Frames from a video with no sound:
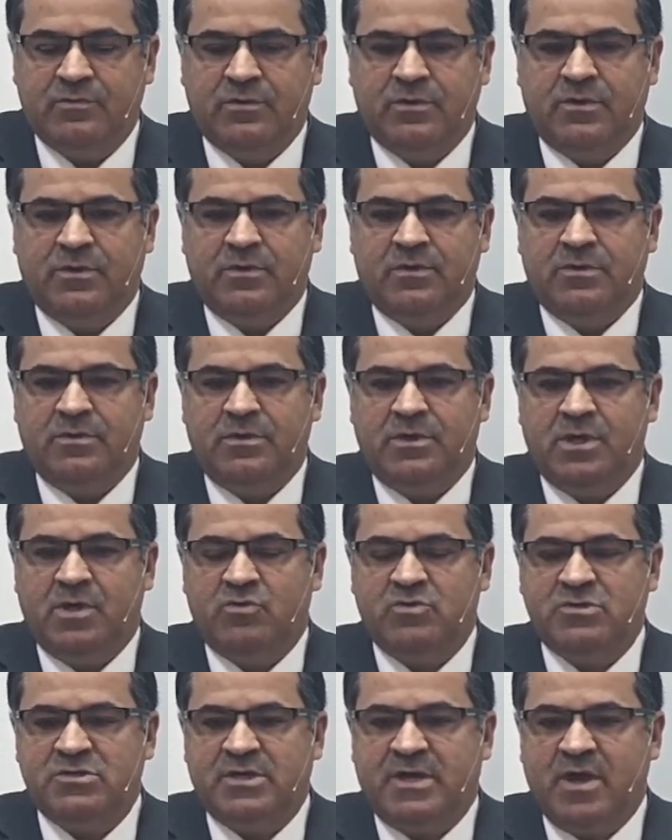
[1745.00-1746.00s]
that is
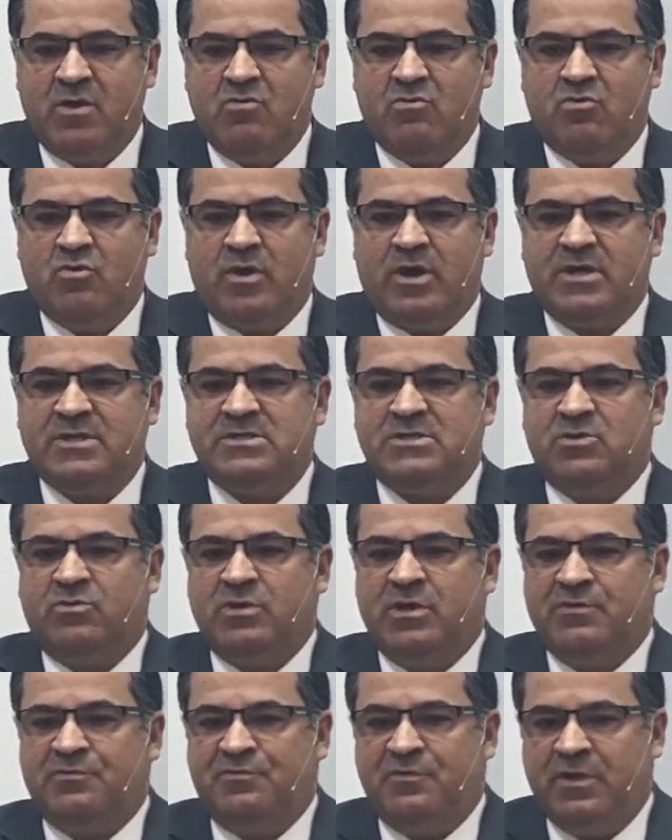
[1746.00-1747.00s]
a
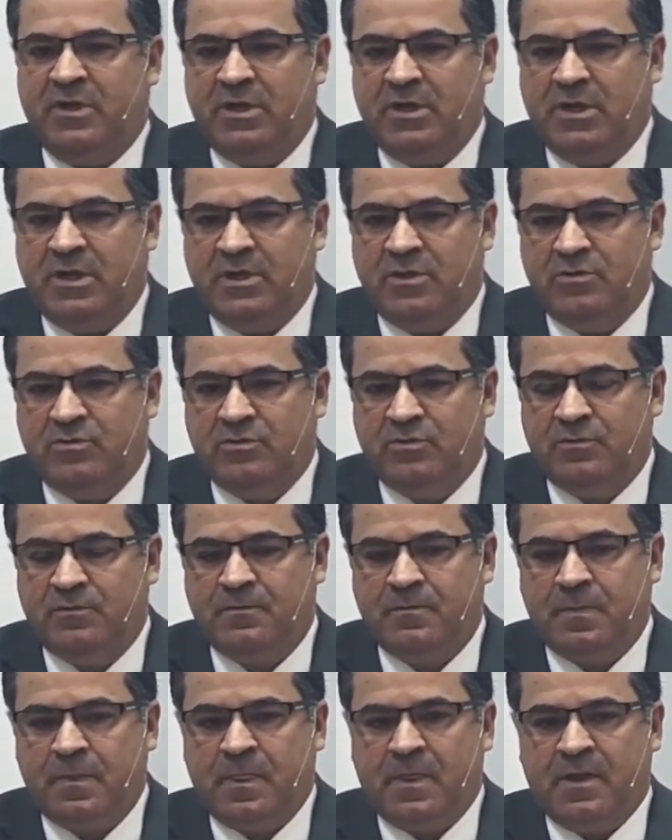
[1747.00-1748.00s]
volunteering
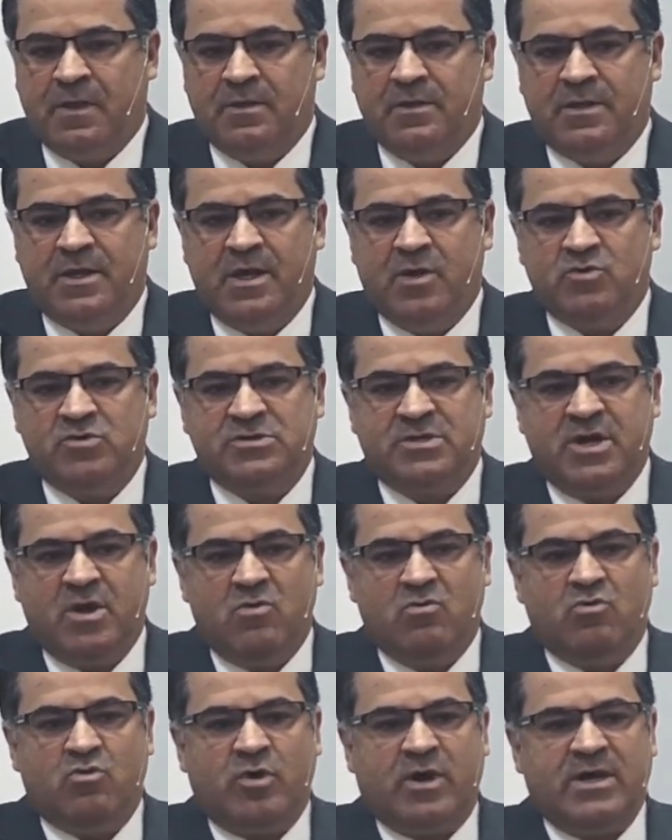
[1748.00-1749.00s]
heart,
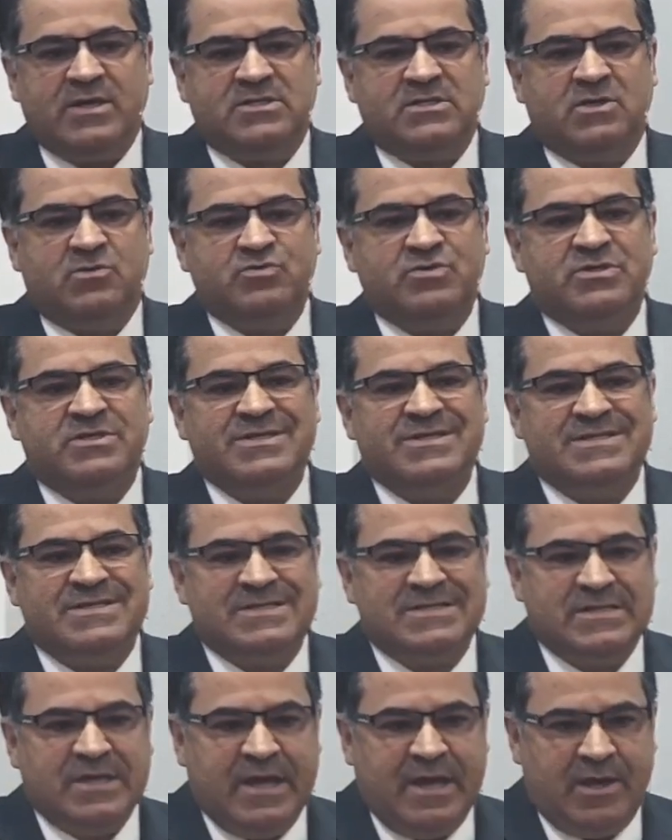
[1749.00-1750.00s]
a heart that has
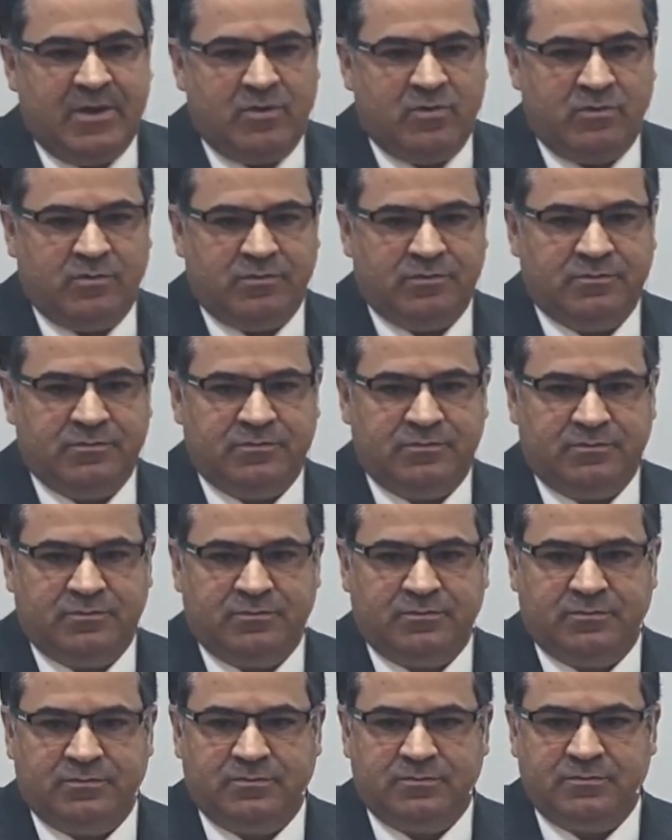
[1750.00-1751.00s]
made a
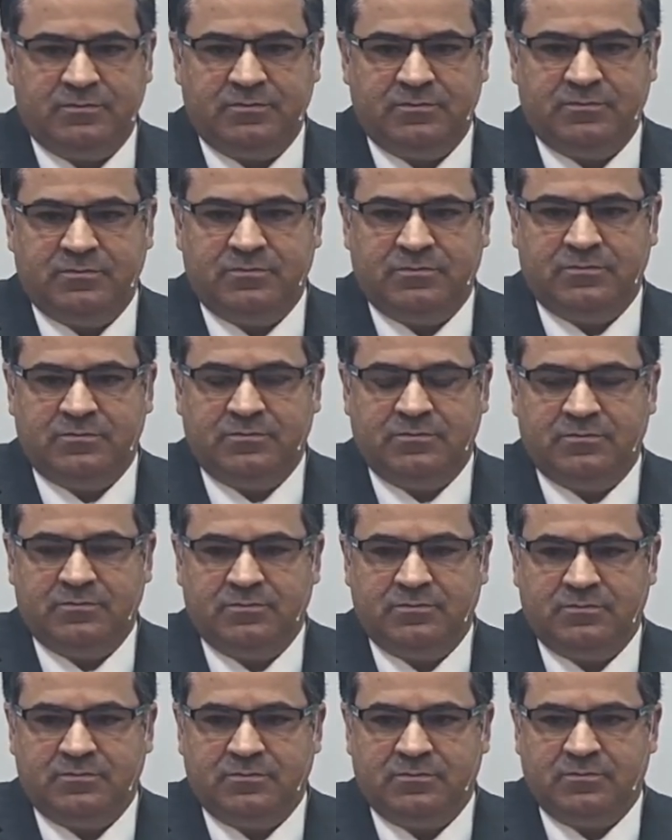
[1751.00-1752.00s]
definition into the
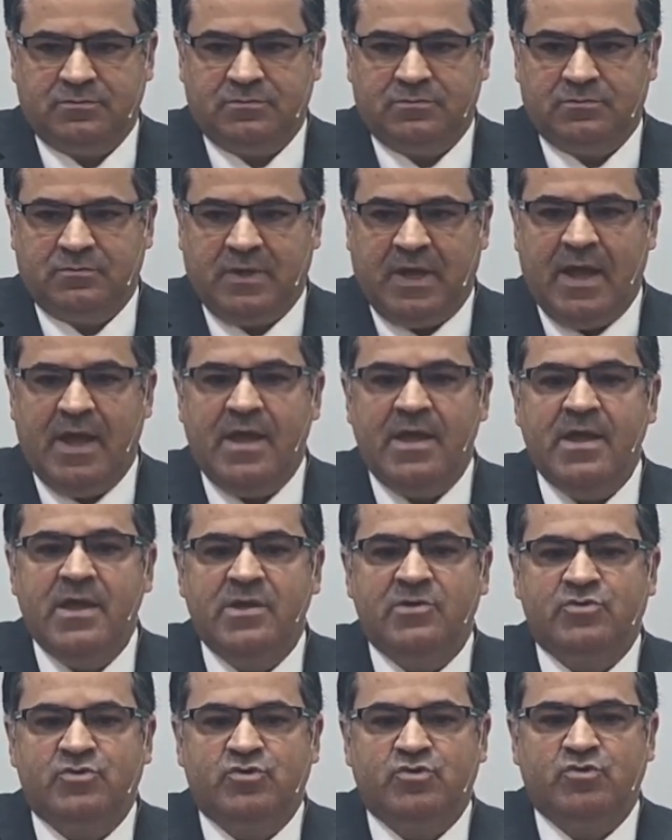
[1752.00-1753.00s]
Lord, and a sincere
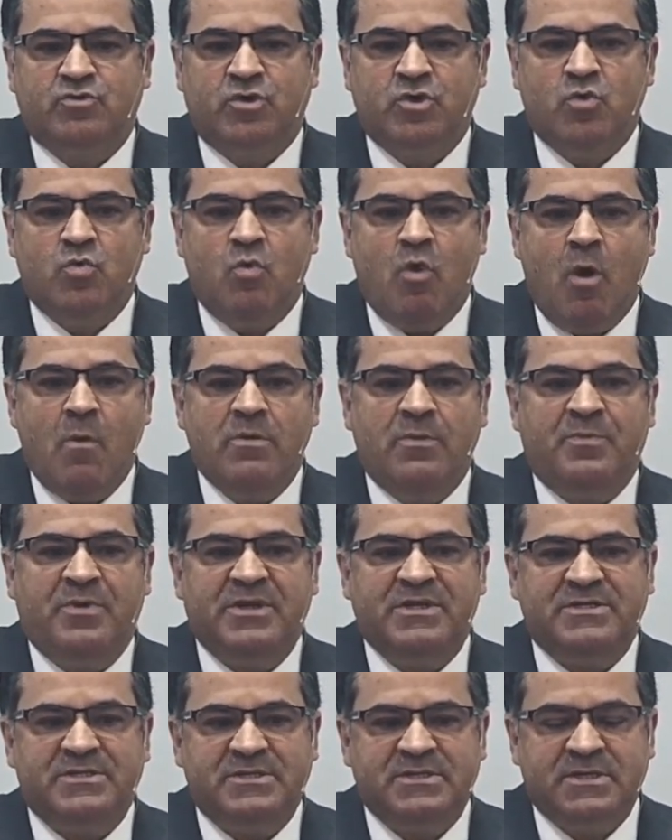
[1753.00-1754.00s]
heart.
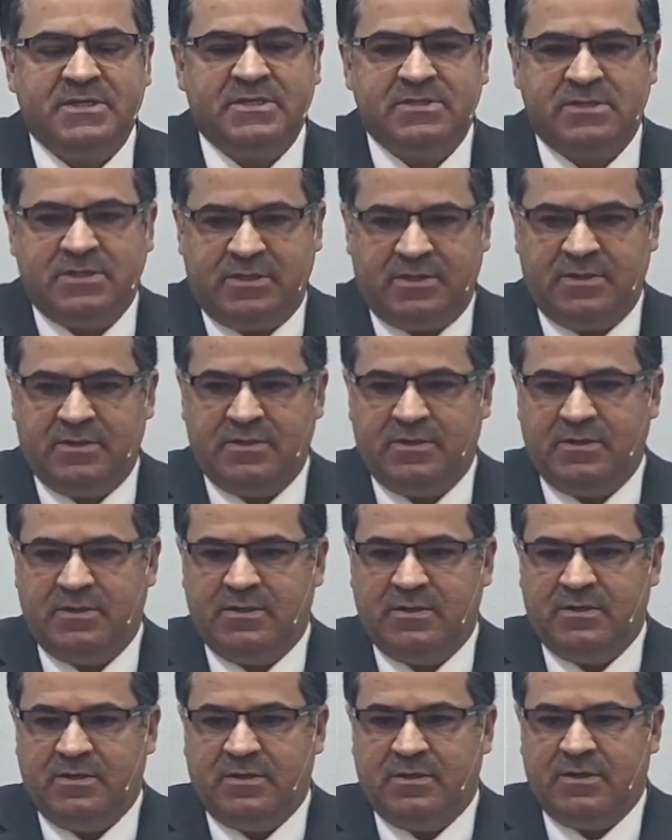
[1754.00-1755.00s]
And that's what
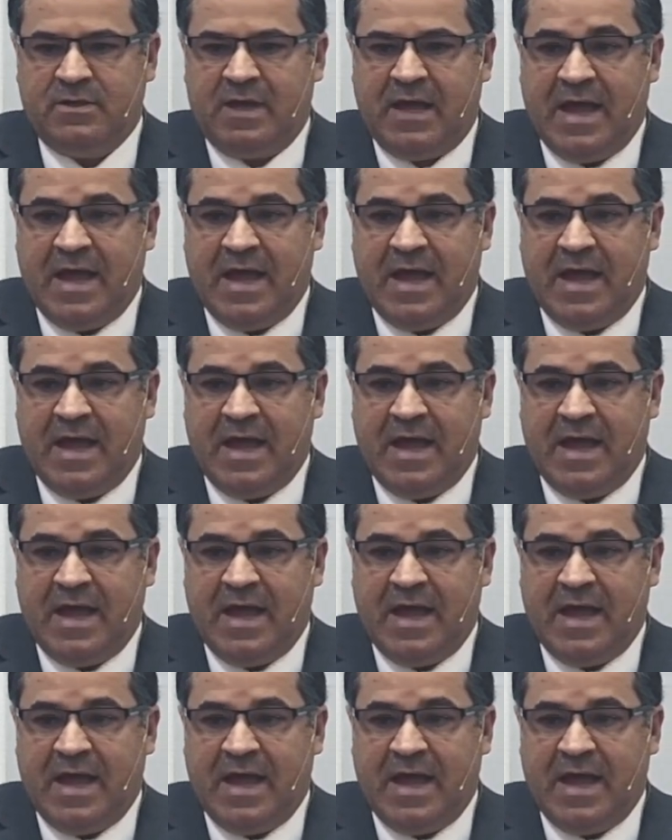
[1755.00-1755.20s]
man